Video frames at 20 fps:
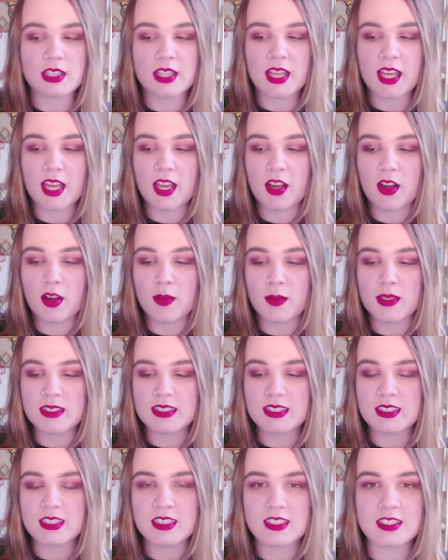they are
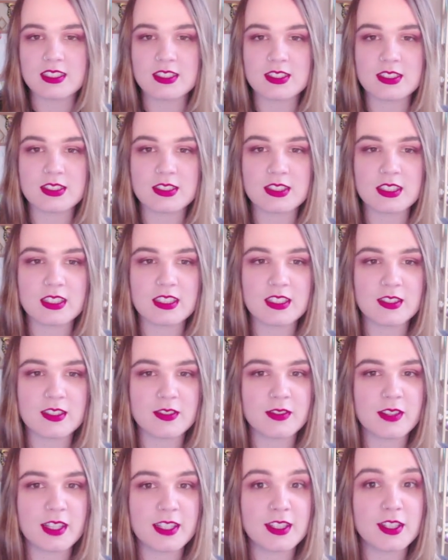basically
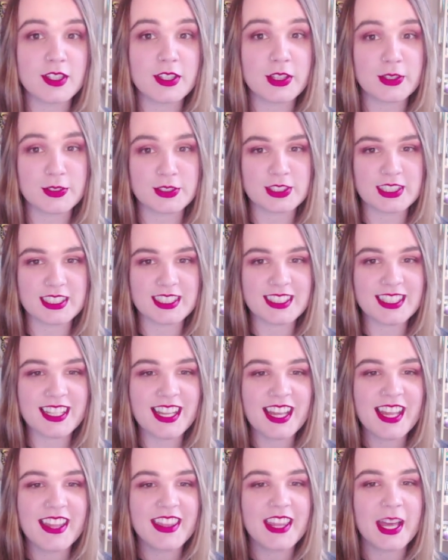solidified lotion
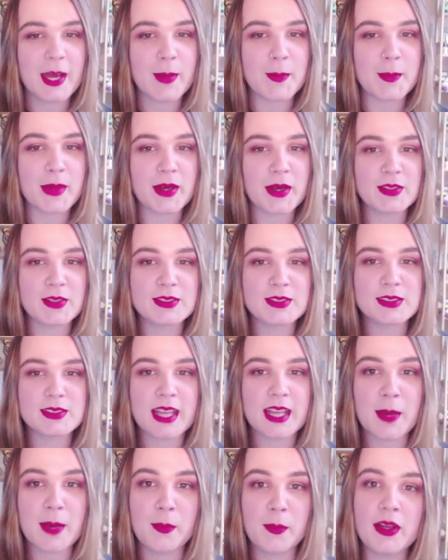that melts
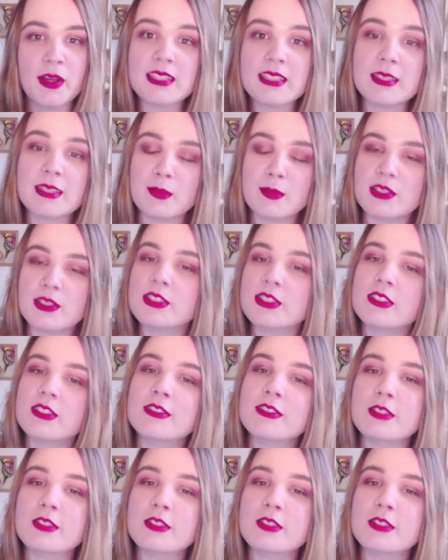at body temperature.